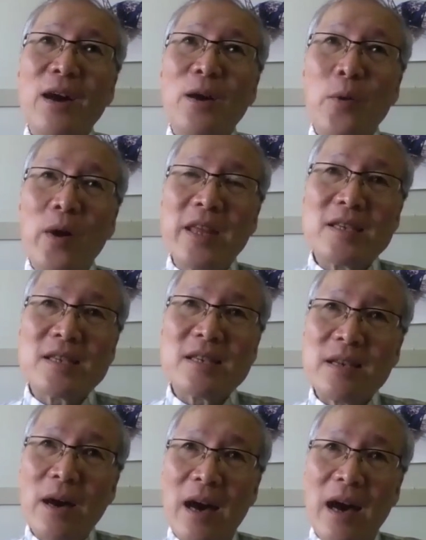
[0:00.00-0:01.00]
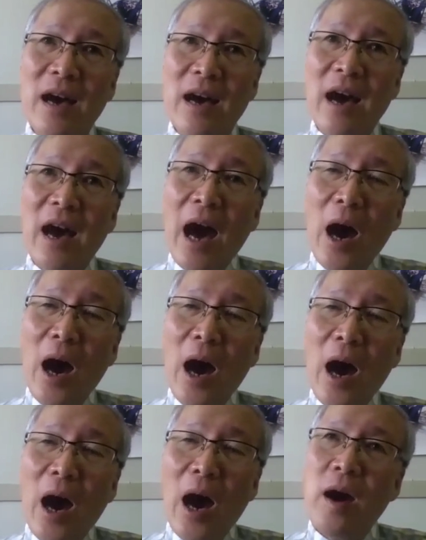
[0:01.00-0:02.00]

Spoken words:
What is how